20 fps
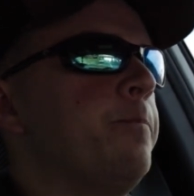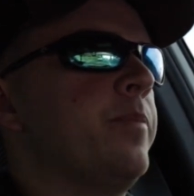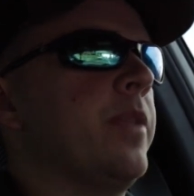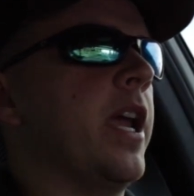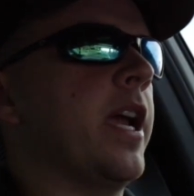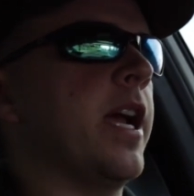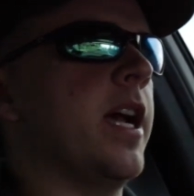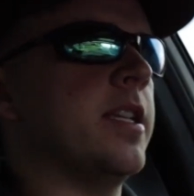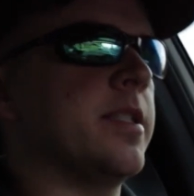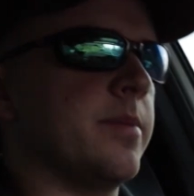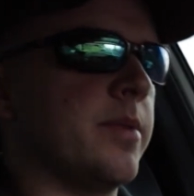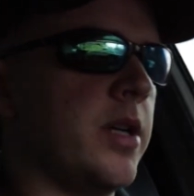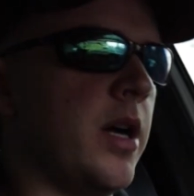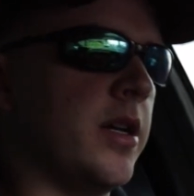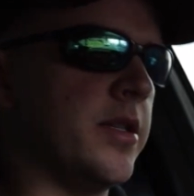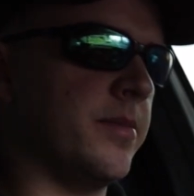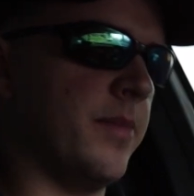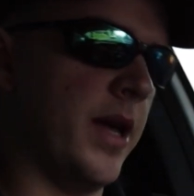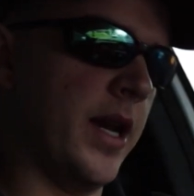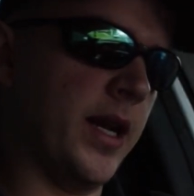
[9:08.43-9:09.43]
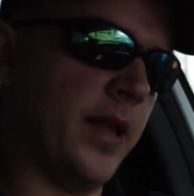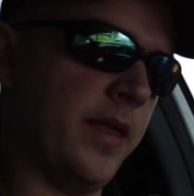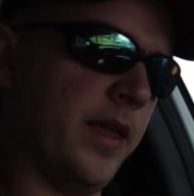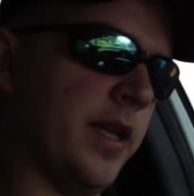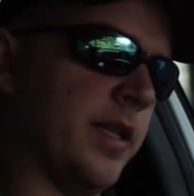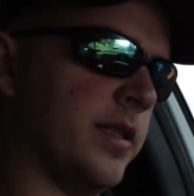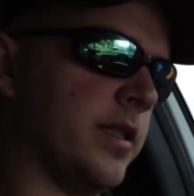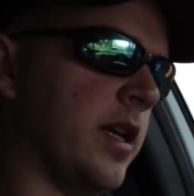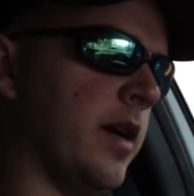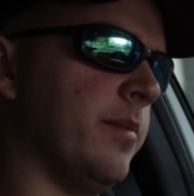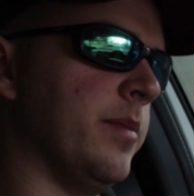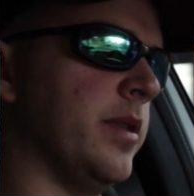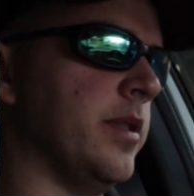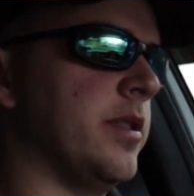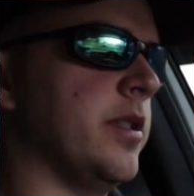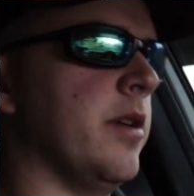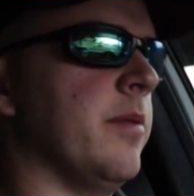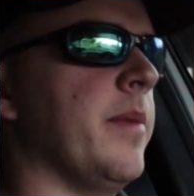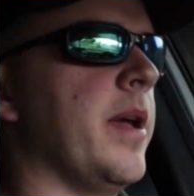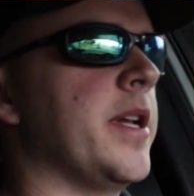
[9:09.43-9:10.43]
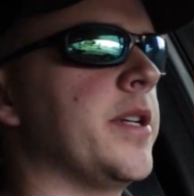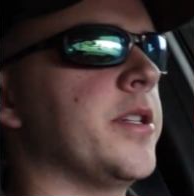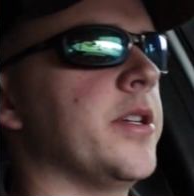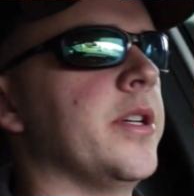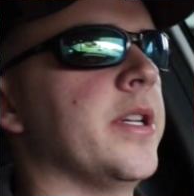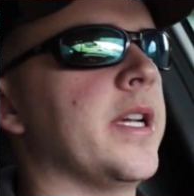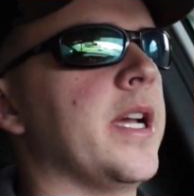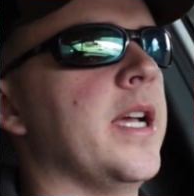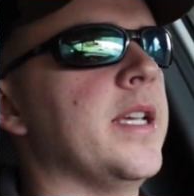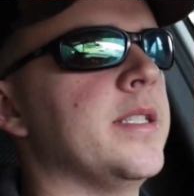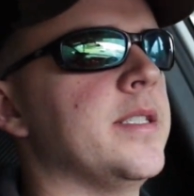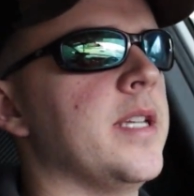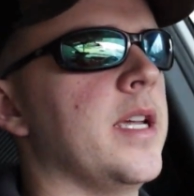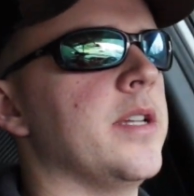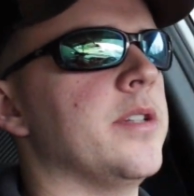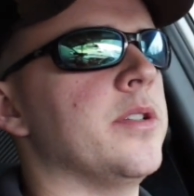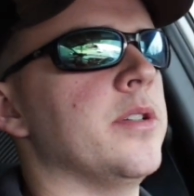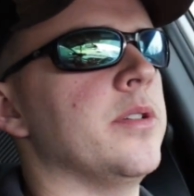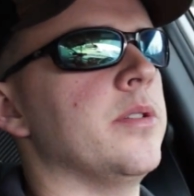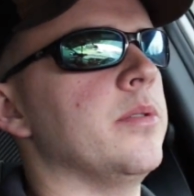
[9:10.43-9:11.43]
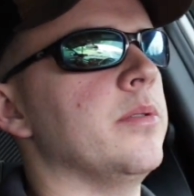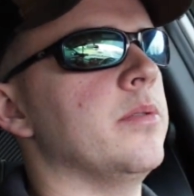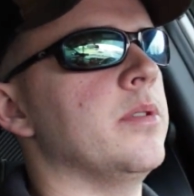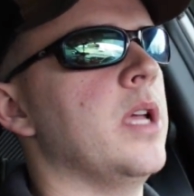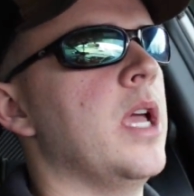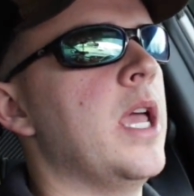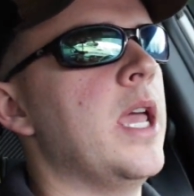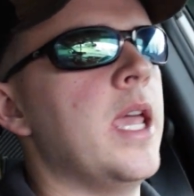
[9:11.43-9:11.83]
I got some cosmetic things coming, so make sure you guys stay tuned.